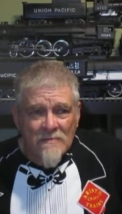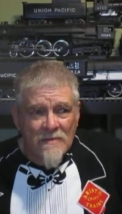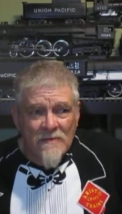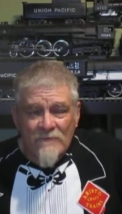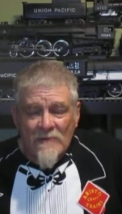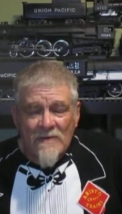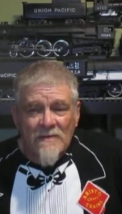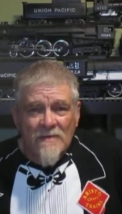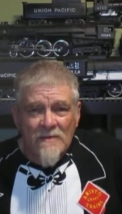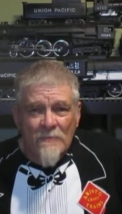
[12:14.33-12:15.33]
and I found out I
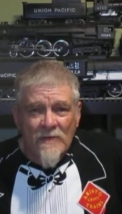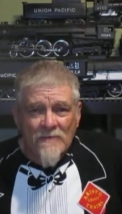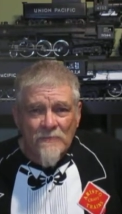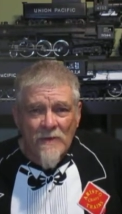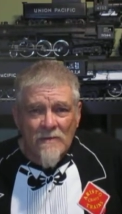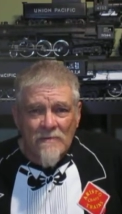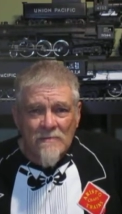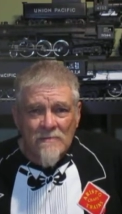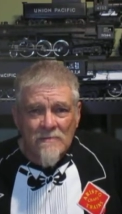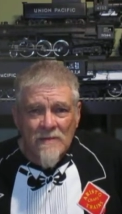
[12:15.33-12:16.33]
needed a pacemaker.
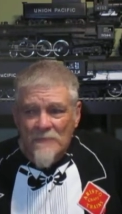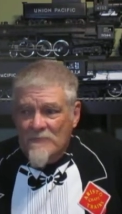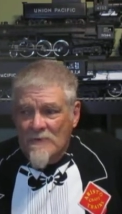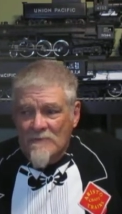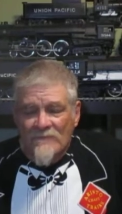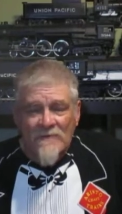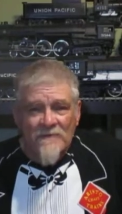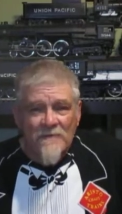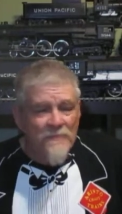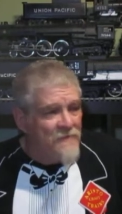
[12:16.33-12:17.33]
I'm starting to
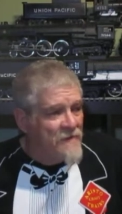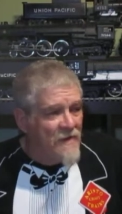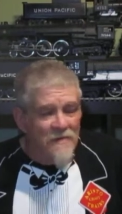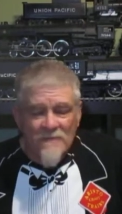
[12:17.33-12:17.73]
finish up the deck,